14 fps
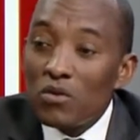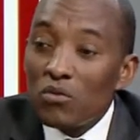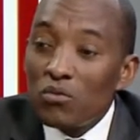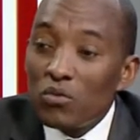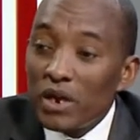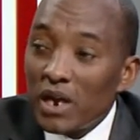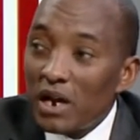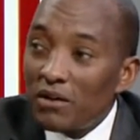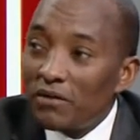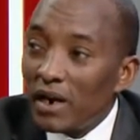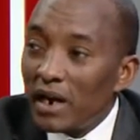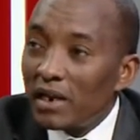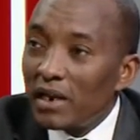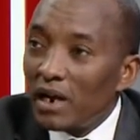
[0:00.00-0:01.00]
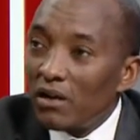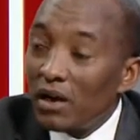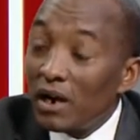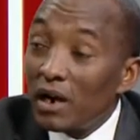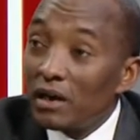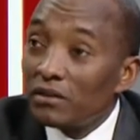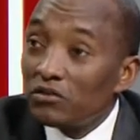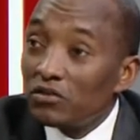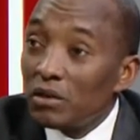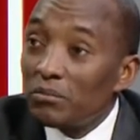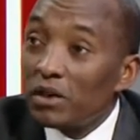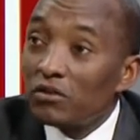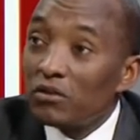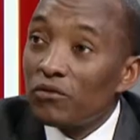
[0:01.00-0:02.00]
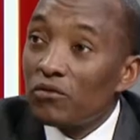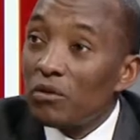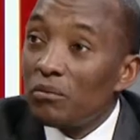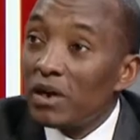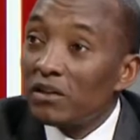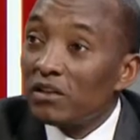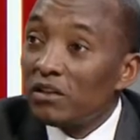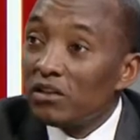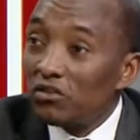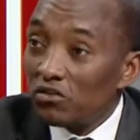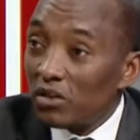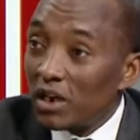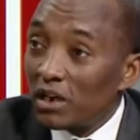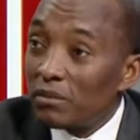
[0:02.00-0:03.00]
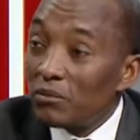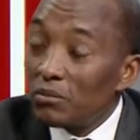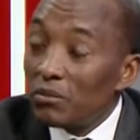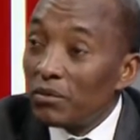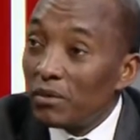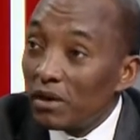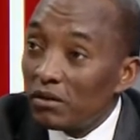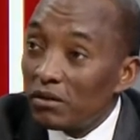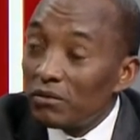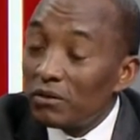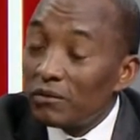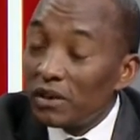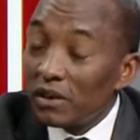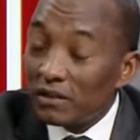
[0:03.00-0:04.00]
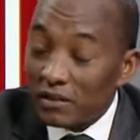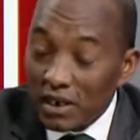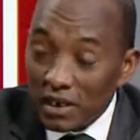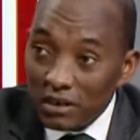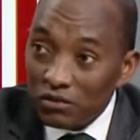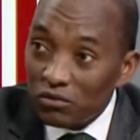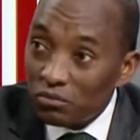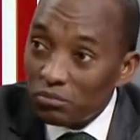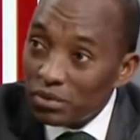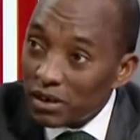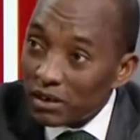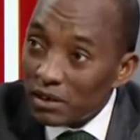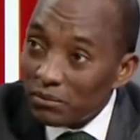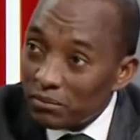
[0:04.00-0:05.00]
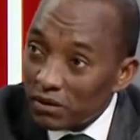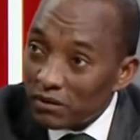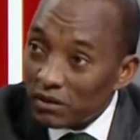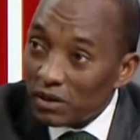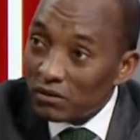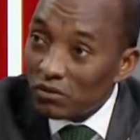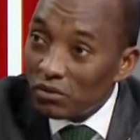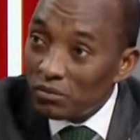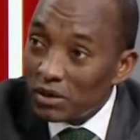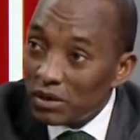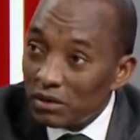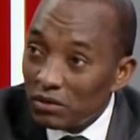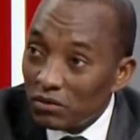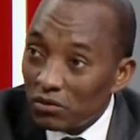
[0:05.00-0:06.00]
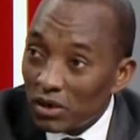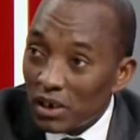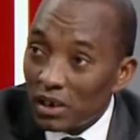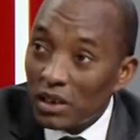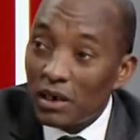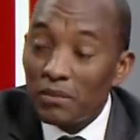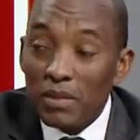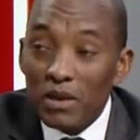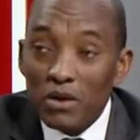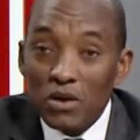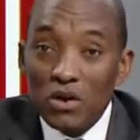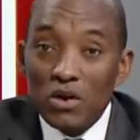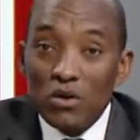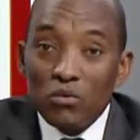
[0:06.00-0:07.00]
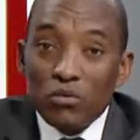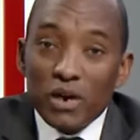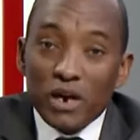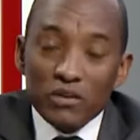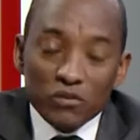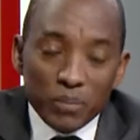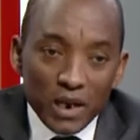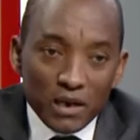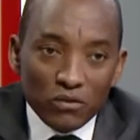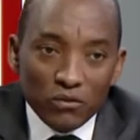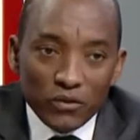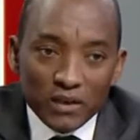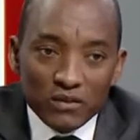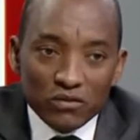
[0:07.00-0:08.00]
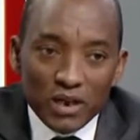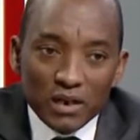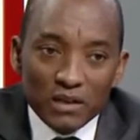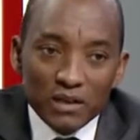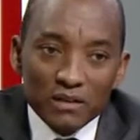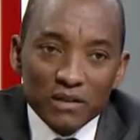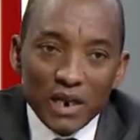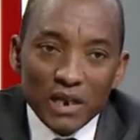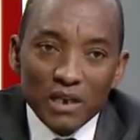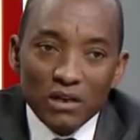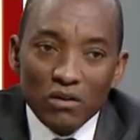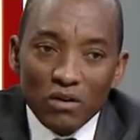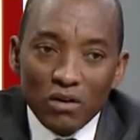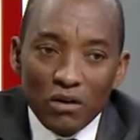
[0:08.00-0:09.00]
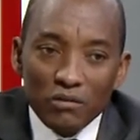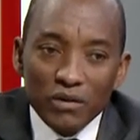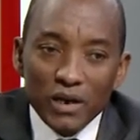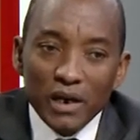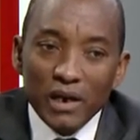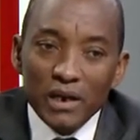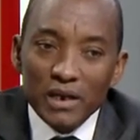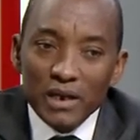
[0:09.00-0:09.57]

We have had our chambers of commerce initial and memorandum of understanding to bring the business community together. We expect to fast track the signing of a